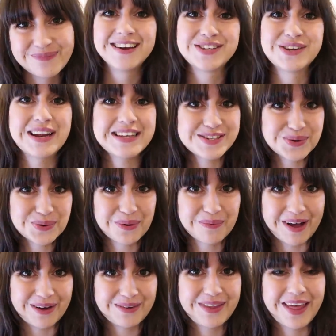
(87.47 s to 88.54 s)
So let's talk
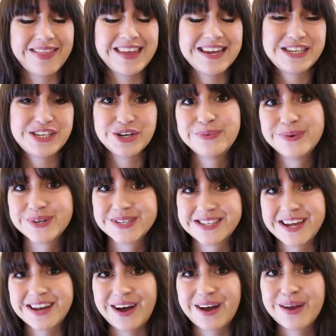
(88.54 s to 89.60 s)
about the two books
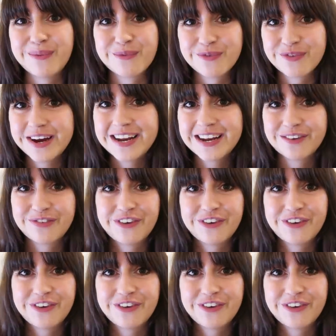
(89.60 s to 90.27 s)
that I am reading.